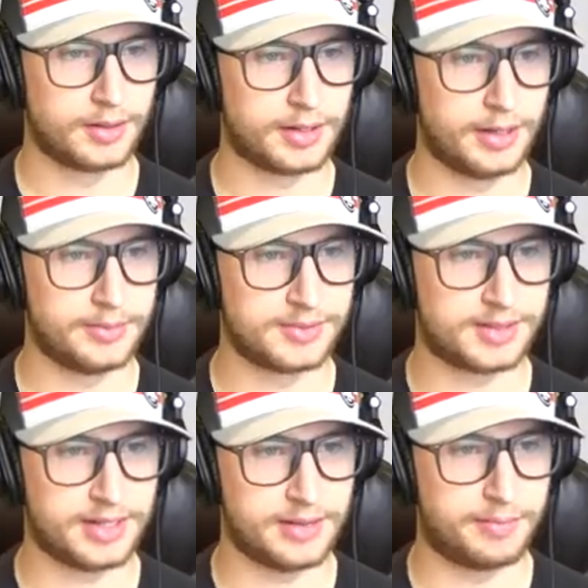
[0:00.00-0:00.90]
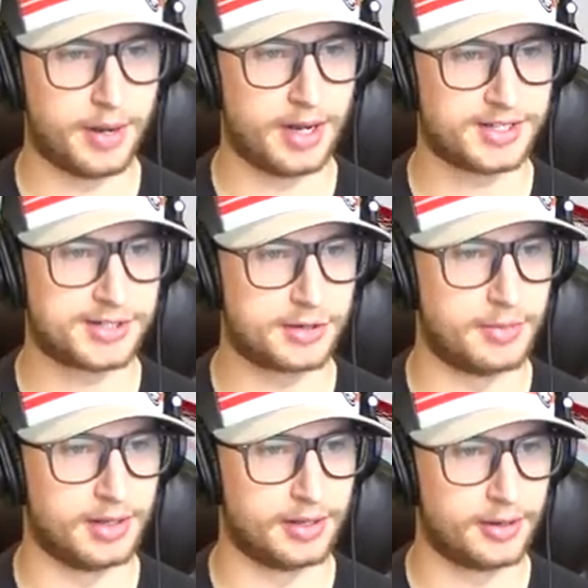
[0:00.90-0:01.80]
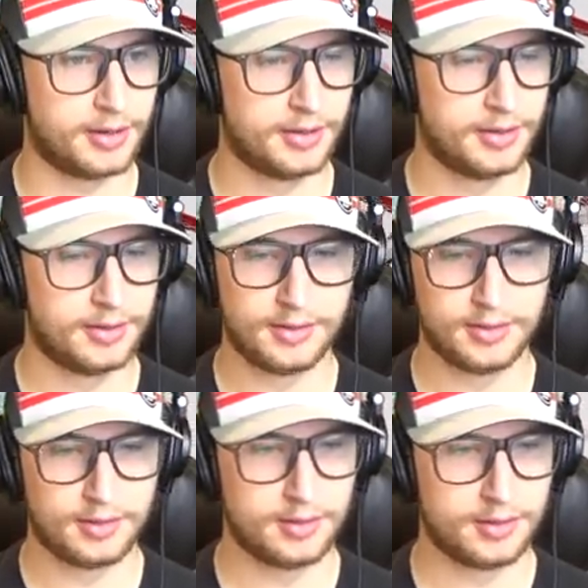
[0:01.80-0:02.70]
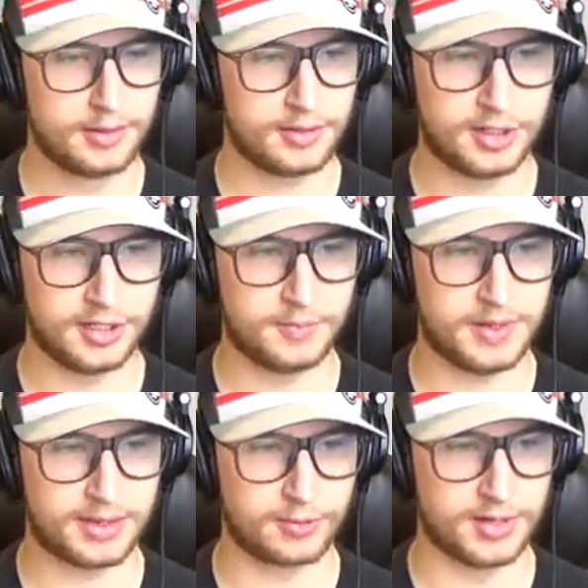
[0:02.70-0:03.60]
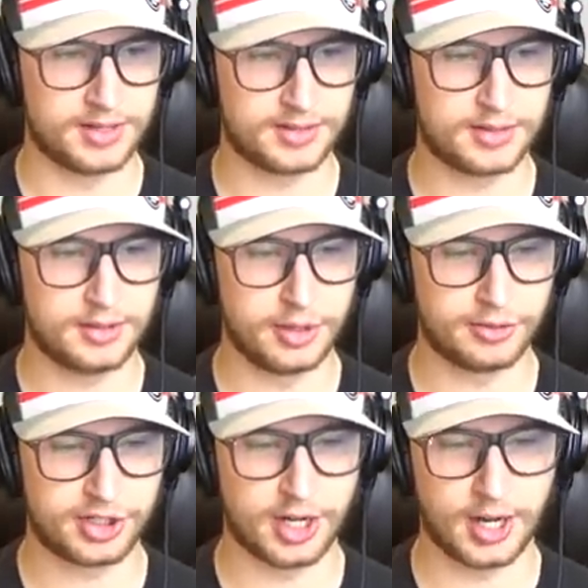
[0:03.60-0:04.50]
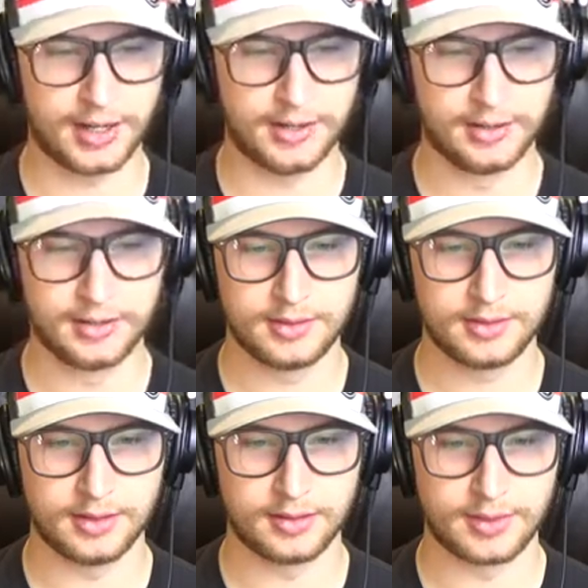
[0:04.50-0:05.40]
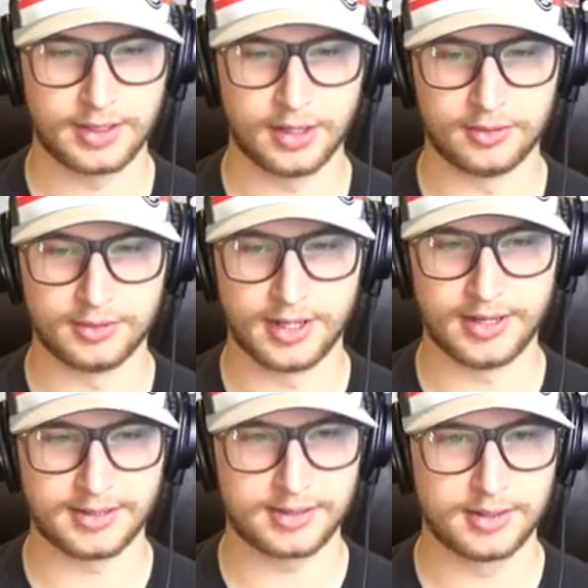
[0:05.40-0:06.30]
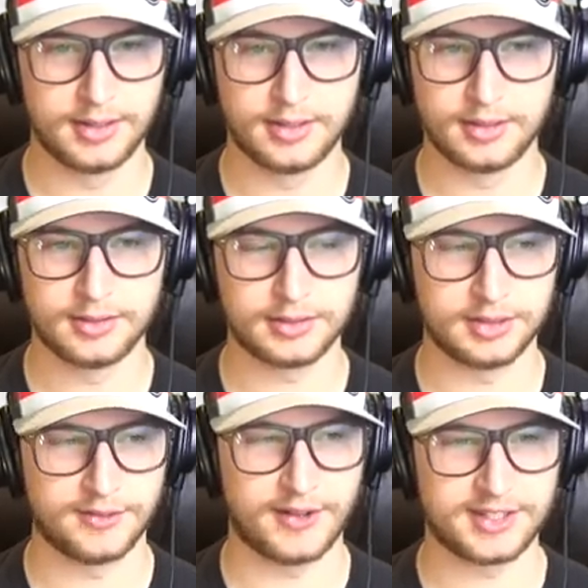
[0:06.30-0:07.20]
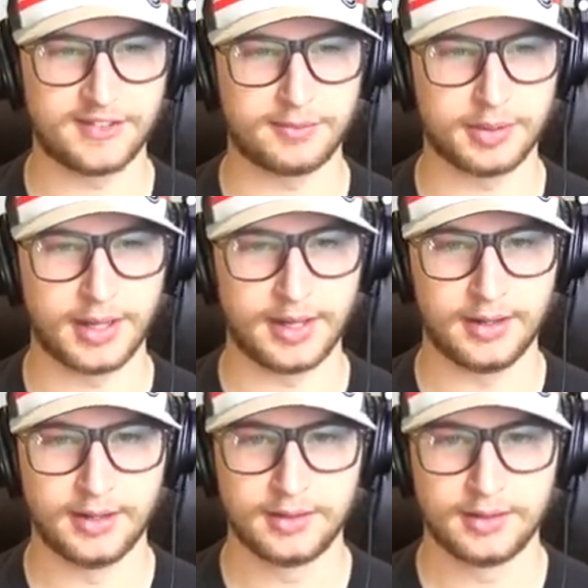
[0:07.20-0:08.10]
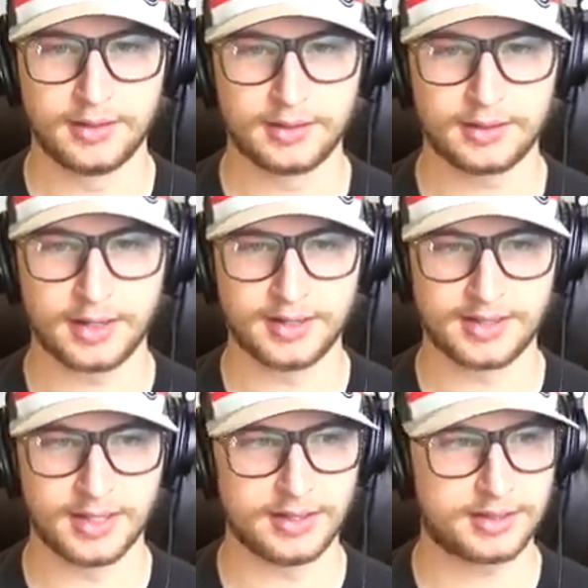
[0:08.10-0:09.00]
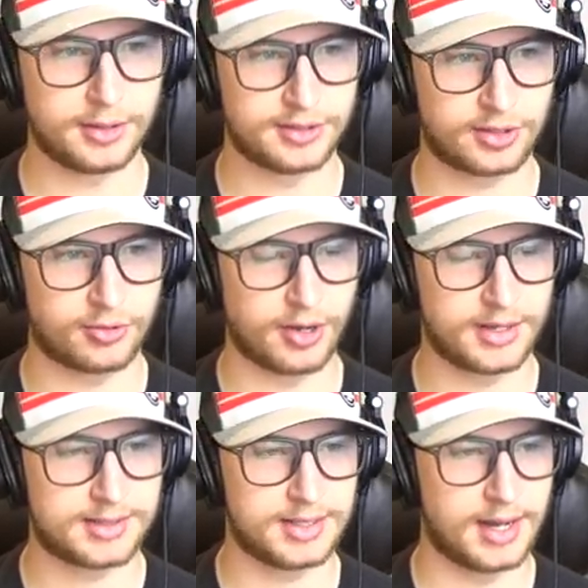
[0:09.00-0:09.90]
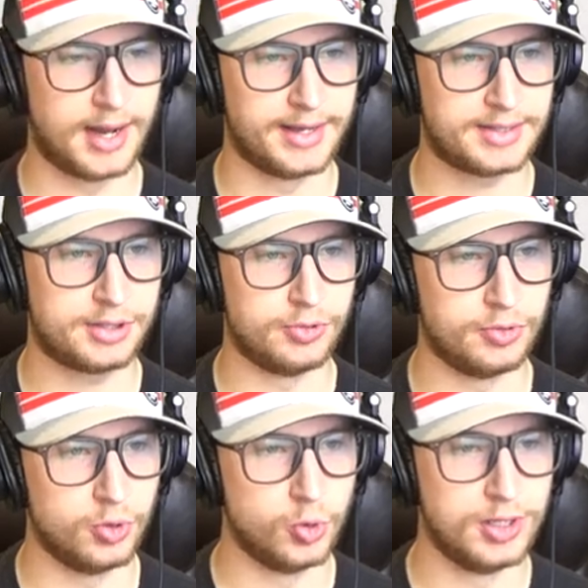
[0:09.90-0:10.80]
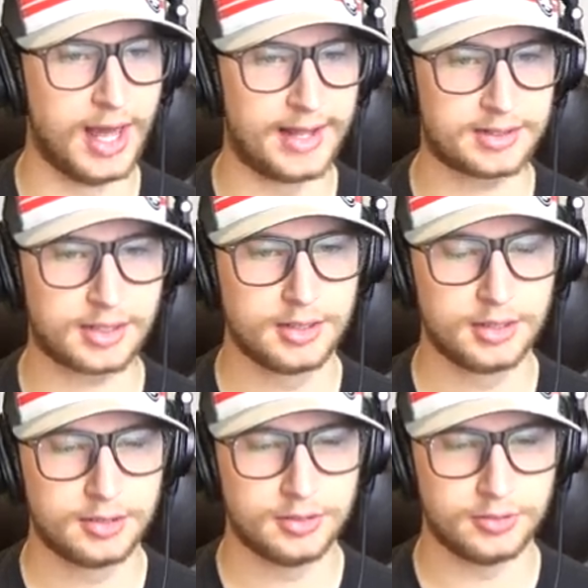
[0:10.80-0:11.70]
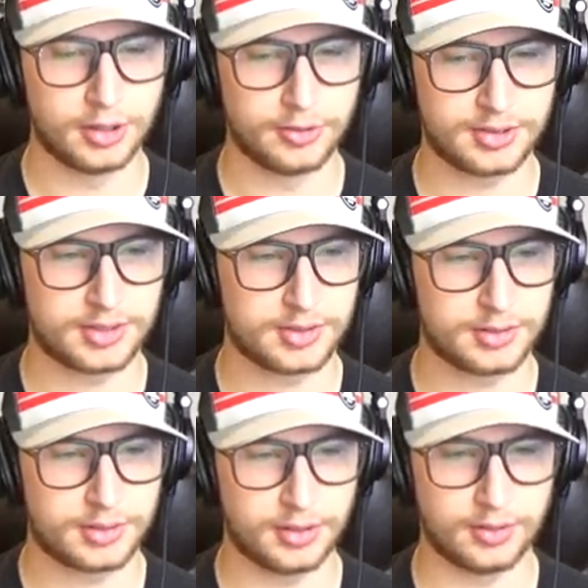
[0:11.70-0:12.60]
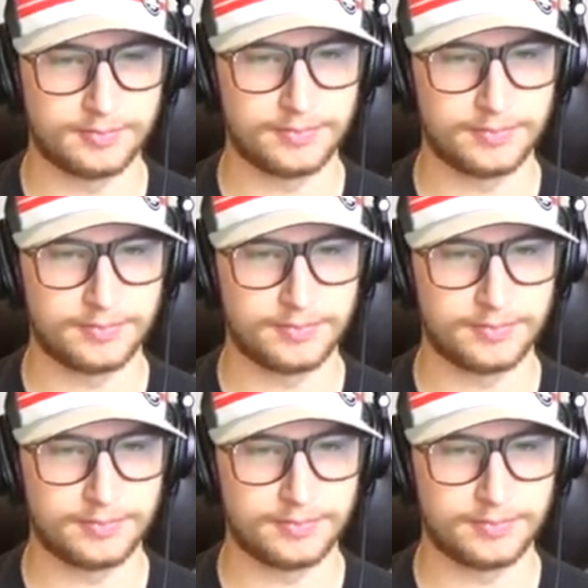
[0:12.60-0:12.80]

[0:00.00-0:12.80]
Here comes the imposter Miller. Couldn't be threes. No shot. There we go. Nice. Good defensive play. Cousins goes across the ice to Oulette, who goes to...